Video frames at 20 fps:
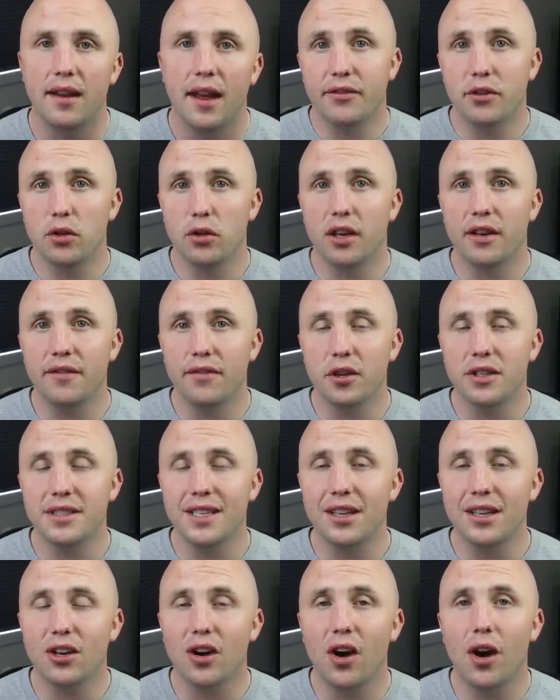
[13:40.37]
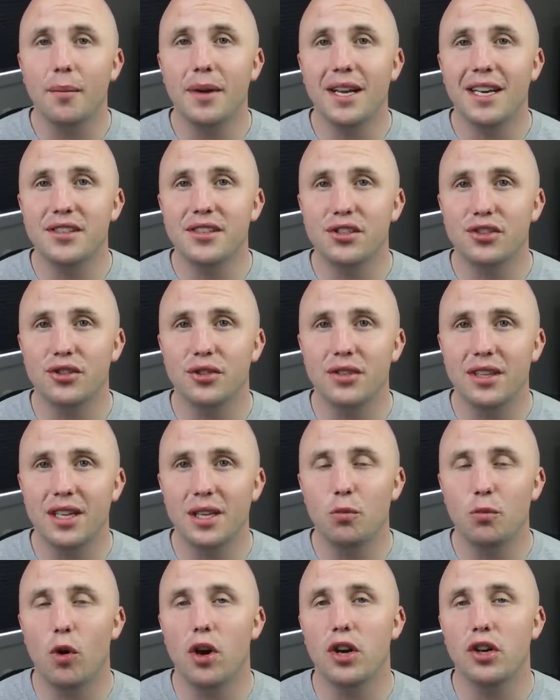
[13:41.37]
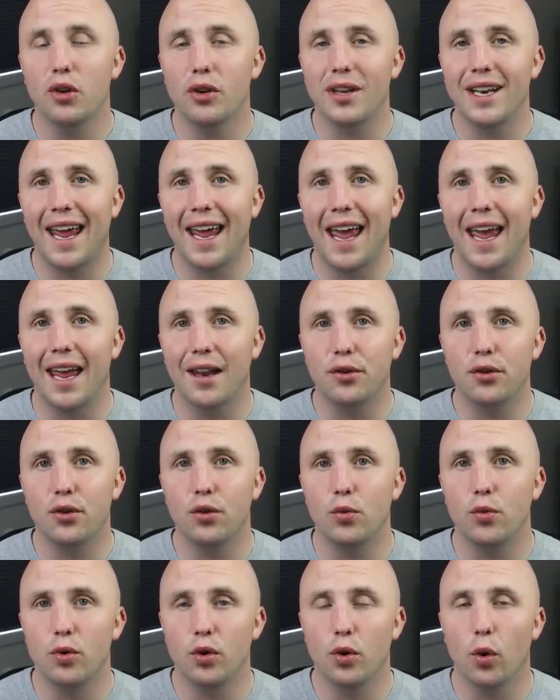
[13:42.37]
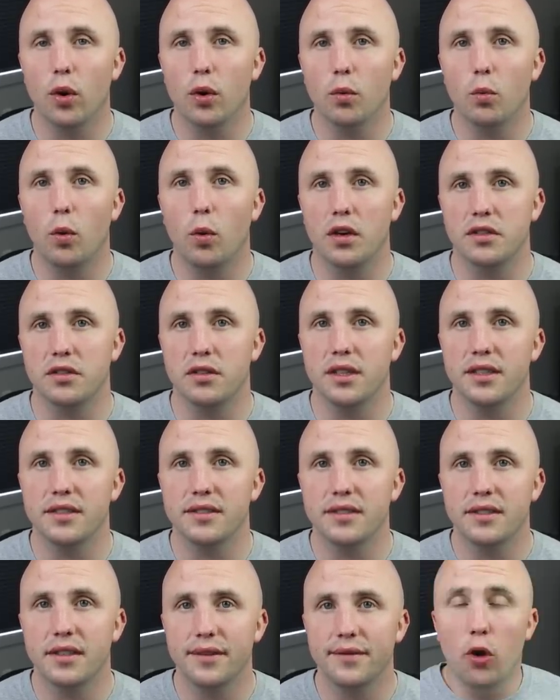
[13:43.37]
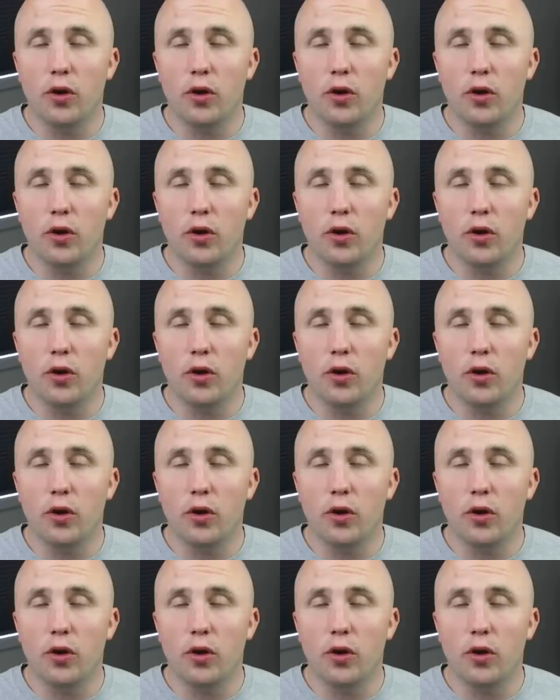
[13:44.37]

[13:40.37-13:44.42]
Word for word: If you're looking for a telecom, it is certainly one you can add to your watch list.